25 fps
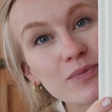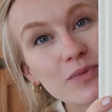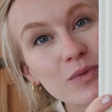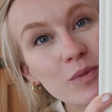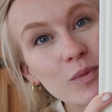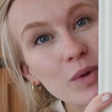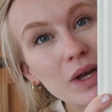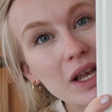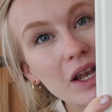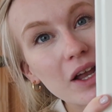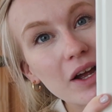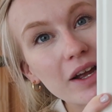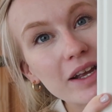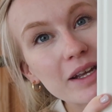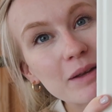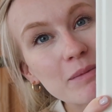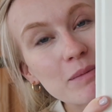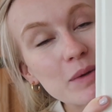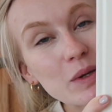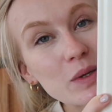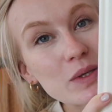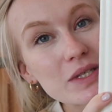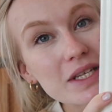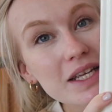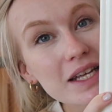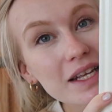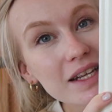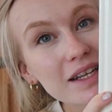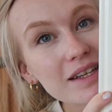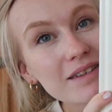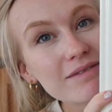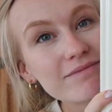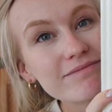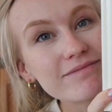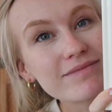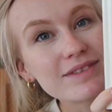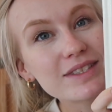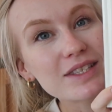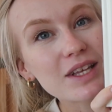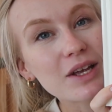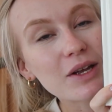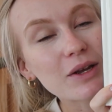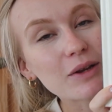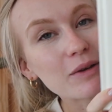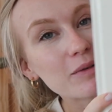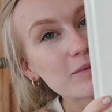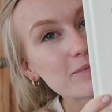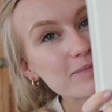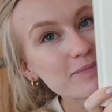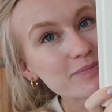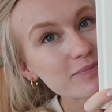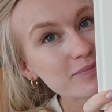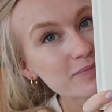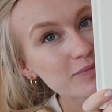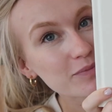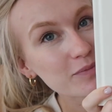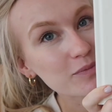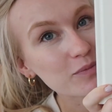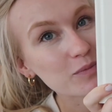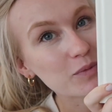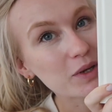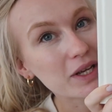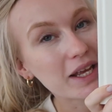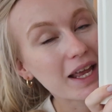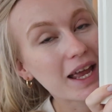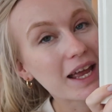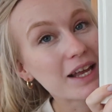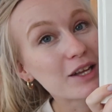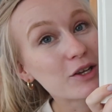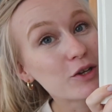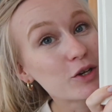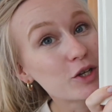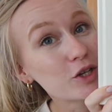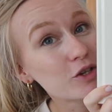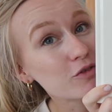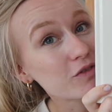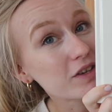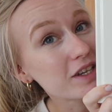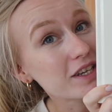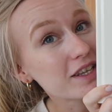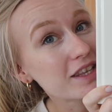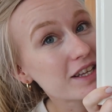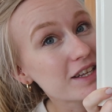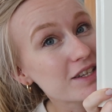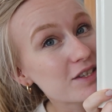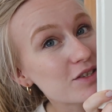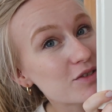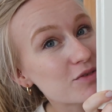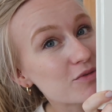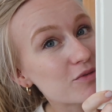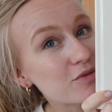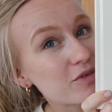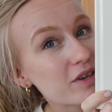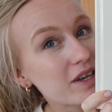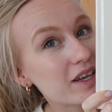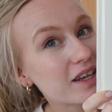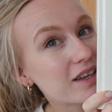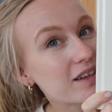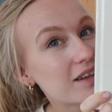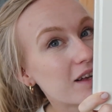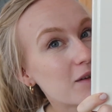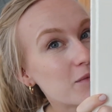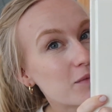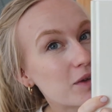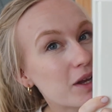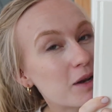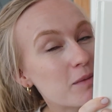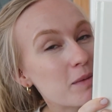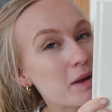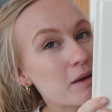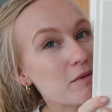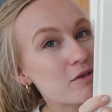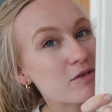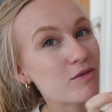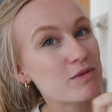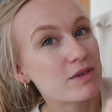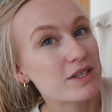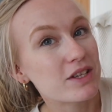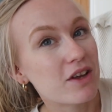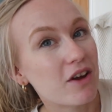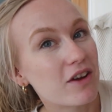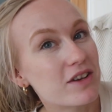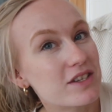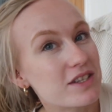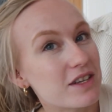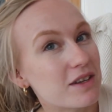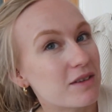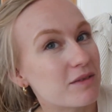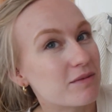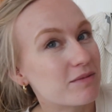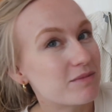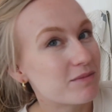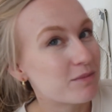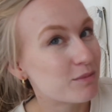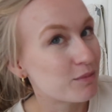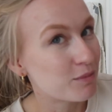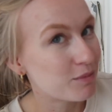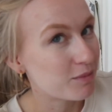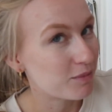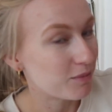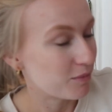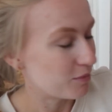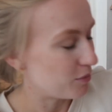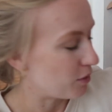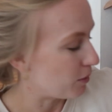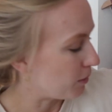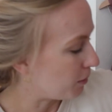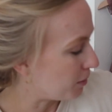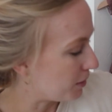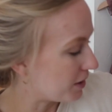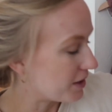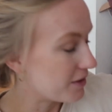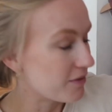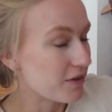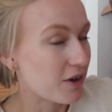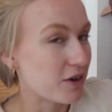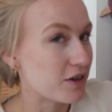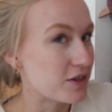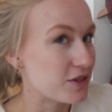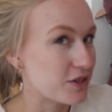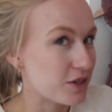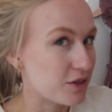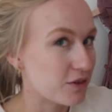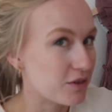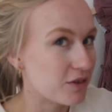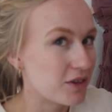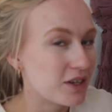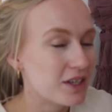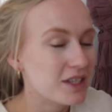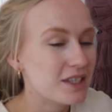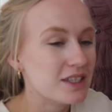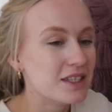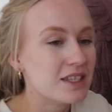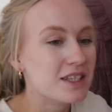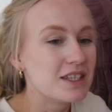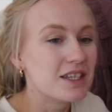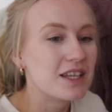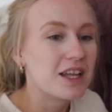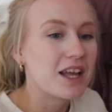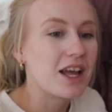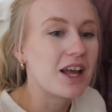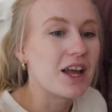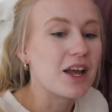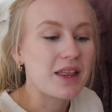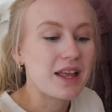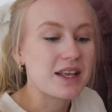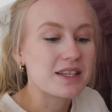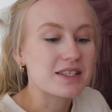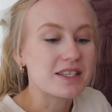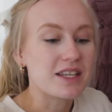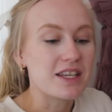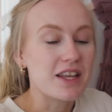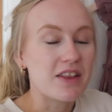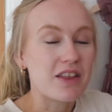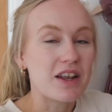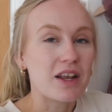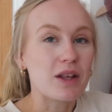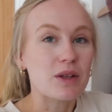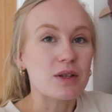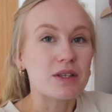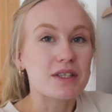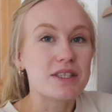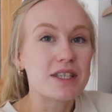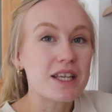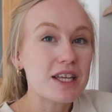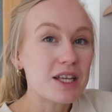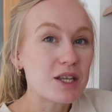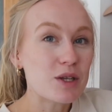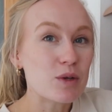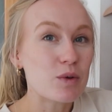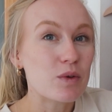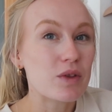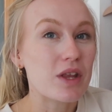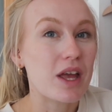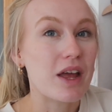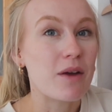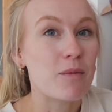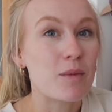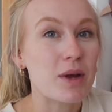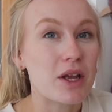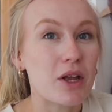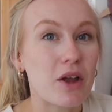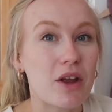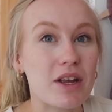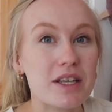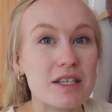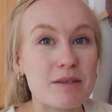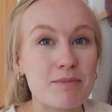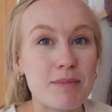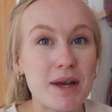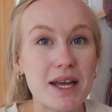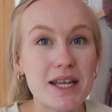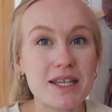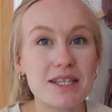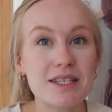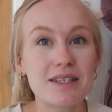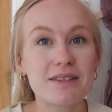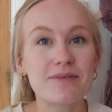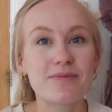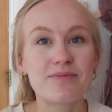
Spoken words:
we like music. So we're getting good at reading this story. I'm going to be able to recite it probably very soon. That's another little signal that we're going to bed.